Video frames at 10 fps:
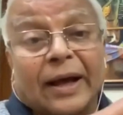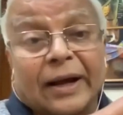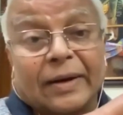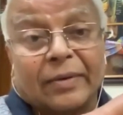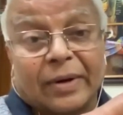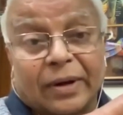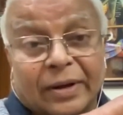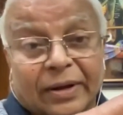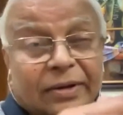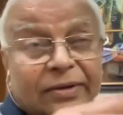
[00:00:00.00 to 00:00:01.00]
And
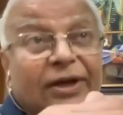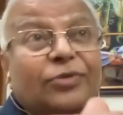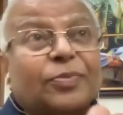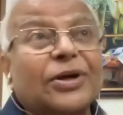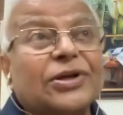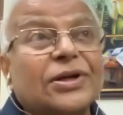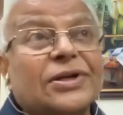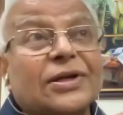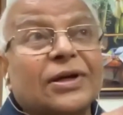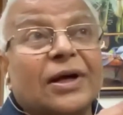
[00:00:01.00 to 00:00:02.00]
such
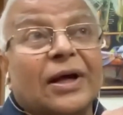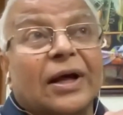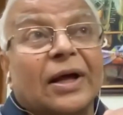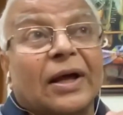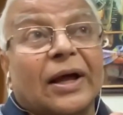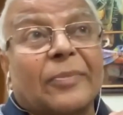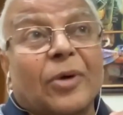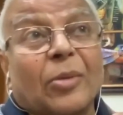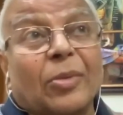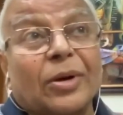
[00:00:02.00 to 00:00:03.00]
patients
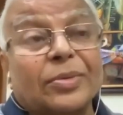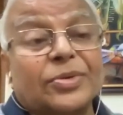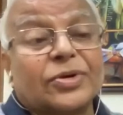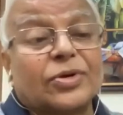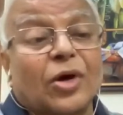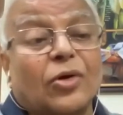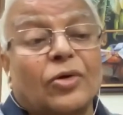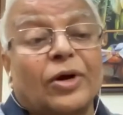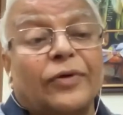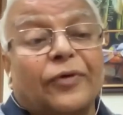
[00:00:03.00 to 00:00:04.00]
get problems not
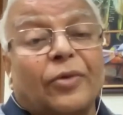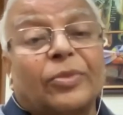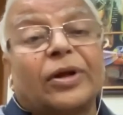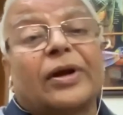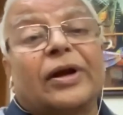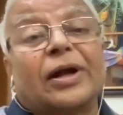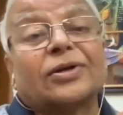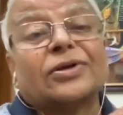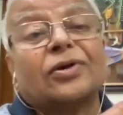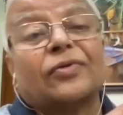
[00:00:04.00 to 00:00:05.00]
only from the
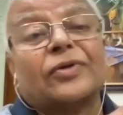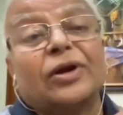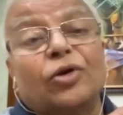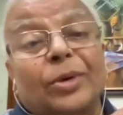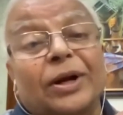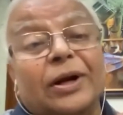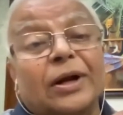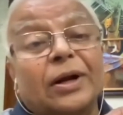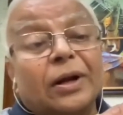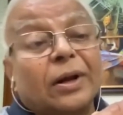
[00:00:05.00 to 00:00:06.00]
reduction of the
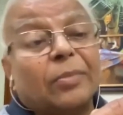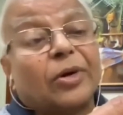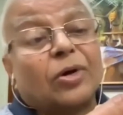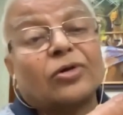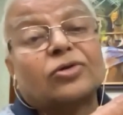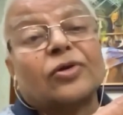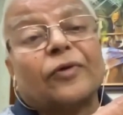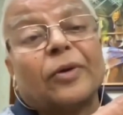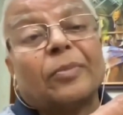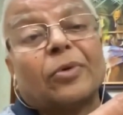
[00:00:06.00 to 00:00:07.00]
lumen, but also
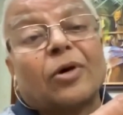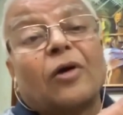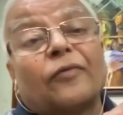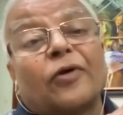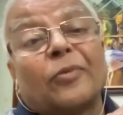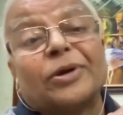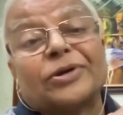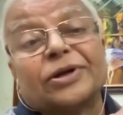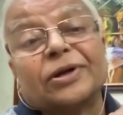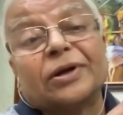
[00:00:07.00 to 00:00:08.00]
from clot
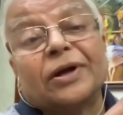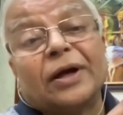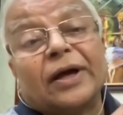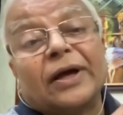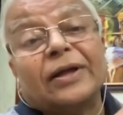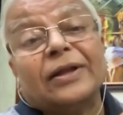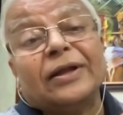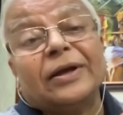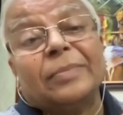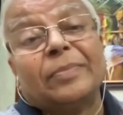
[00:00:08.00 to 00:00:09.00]
formation in
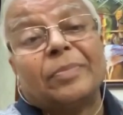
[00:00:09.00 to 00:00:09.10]
the,